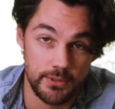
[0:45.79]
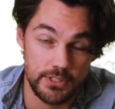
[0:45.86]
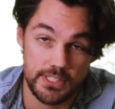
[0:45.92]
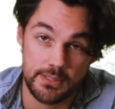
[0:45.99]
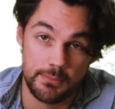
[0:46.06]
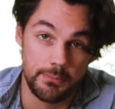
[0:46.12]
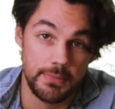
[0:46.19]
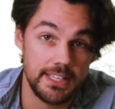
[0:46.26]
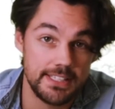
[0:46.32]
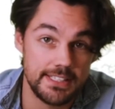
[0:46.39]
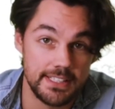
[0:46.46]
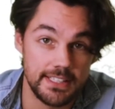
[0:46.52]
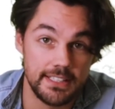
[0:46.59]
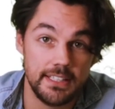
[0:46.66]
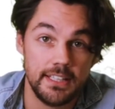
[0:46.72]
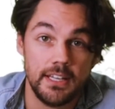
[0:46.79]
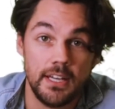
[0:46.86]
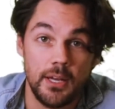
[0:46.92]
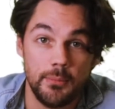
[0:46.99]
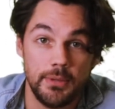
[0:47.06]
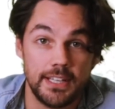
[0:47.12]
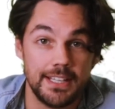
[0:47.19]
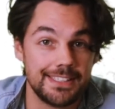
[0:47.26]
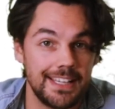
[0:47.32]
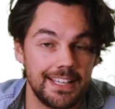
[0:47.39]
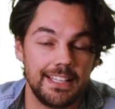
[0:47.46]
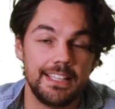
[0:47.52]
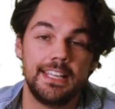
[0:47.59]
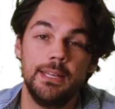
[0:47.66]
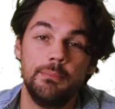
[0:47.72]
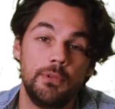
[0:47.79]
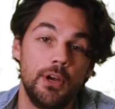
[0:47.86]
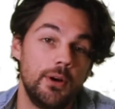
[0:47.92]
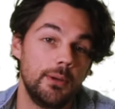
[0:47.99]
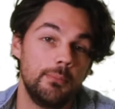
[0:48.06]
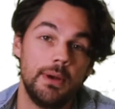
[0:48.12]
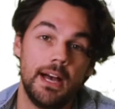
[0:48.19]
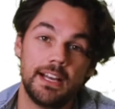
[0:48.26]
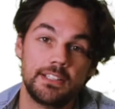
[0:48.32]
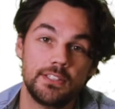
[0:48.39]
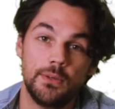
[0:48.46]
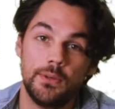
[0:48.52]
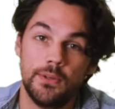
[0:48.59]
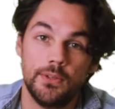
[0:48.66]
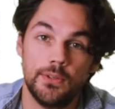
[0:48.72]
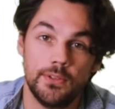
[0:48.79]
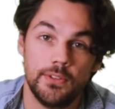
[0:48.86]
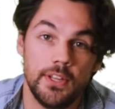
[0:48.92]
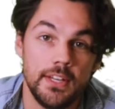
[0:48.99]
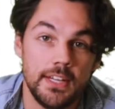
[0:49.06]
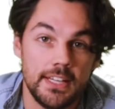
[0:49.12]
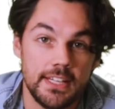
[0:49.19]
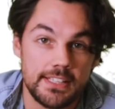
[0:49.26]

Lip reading: which is amazing because I get to keep going back to old